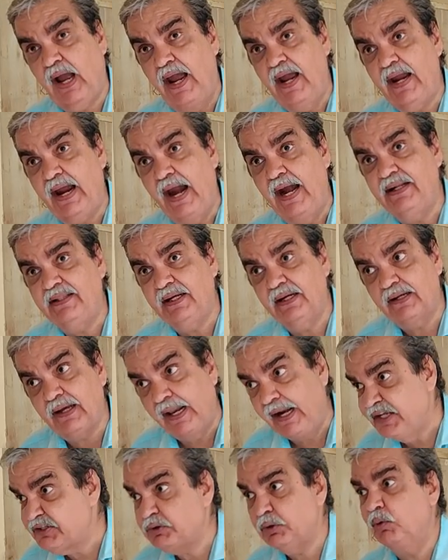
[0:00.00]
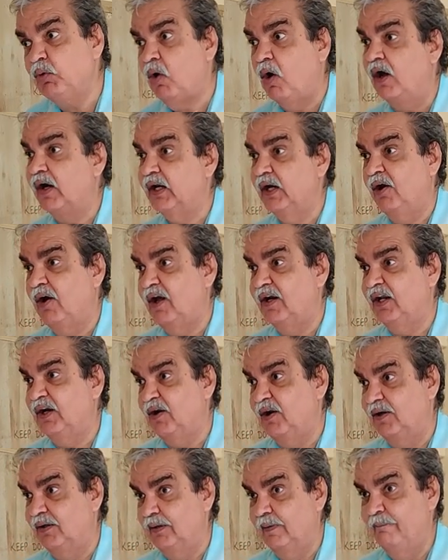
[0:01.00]
had the courage to go on and on and
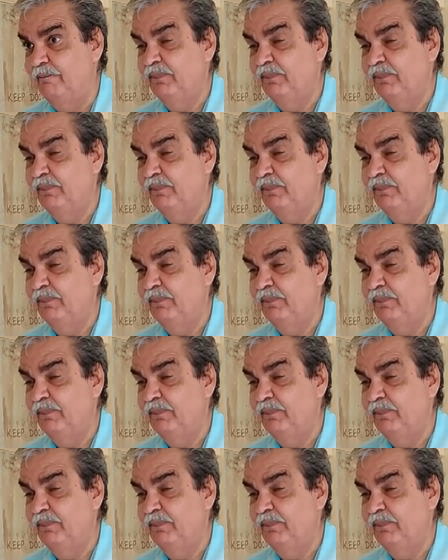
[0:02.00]
on.